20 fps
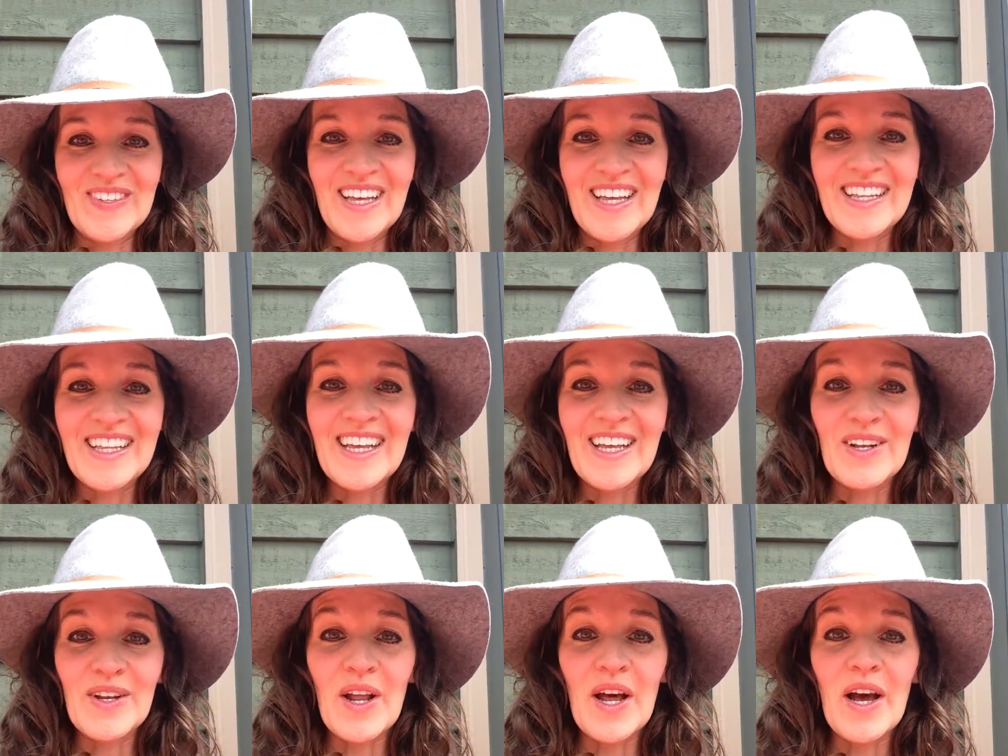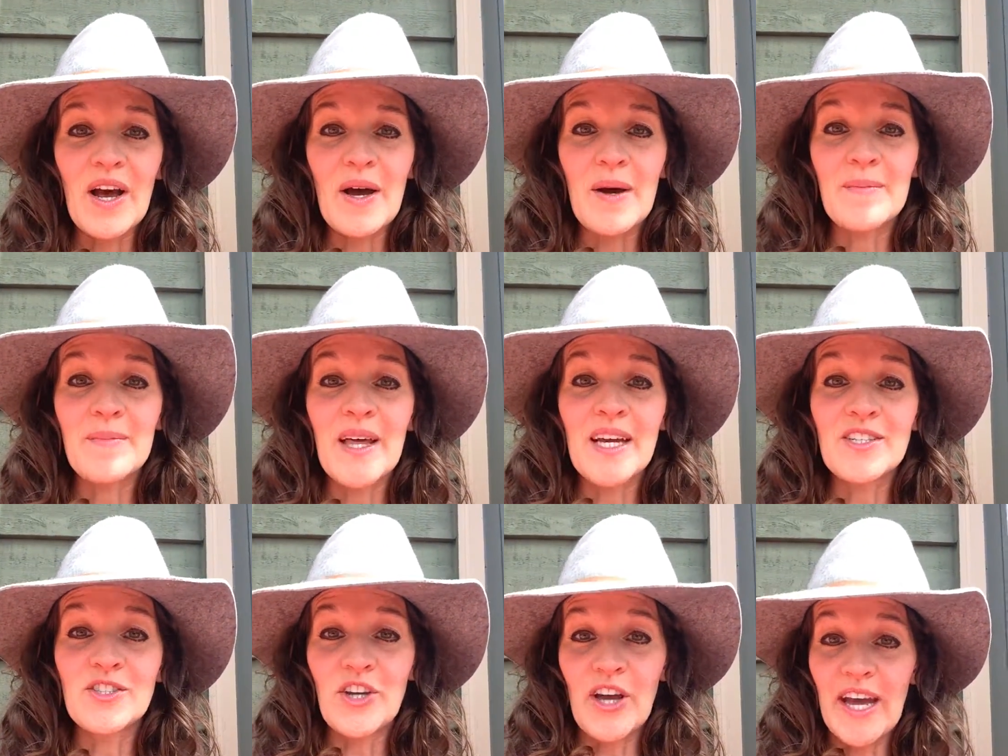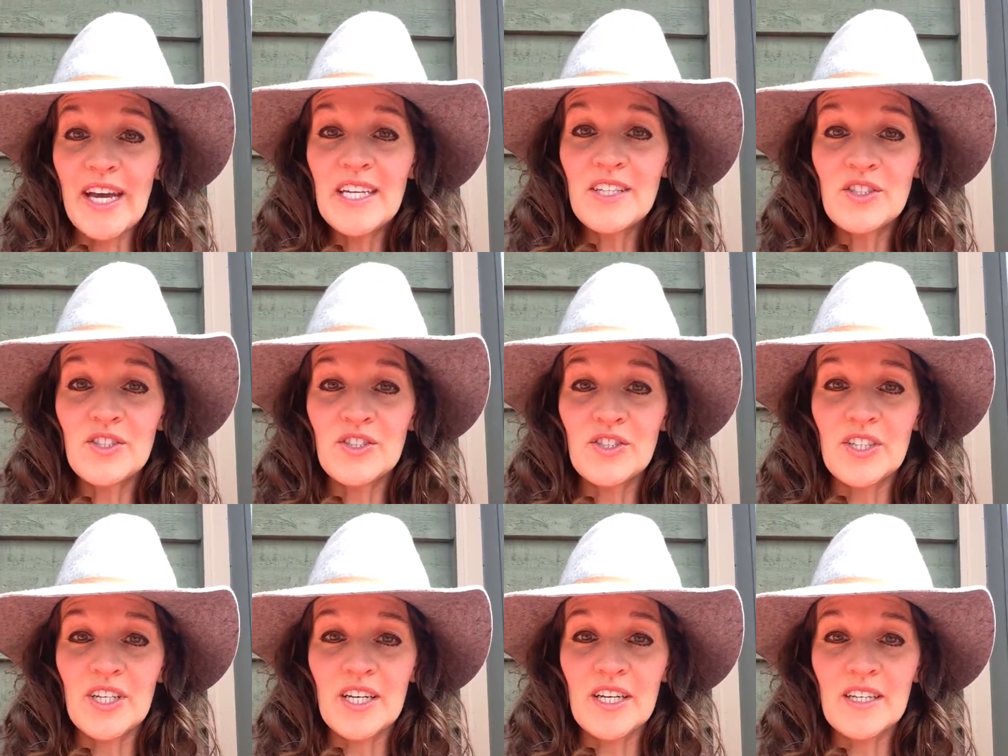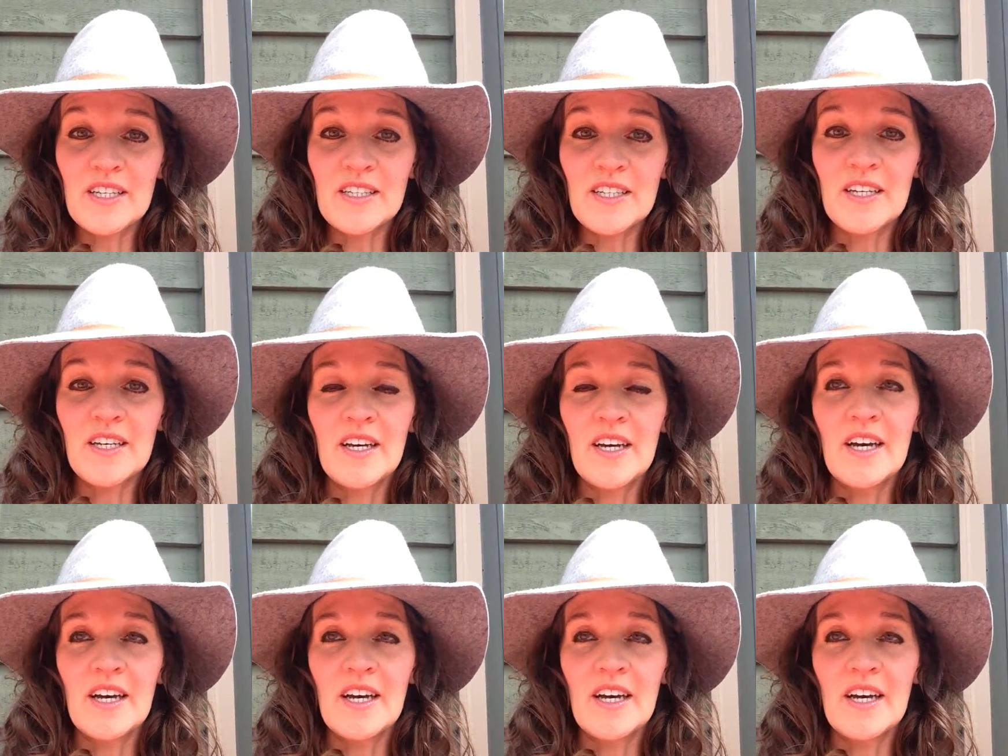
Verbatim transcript: And then um, they changed it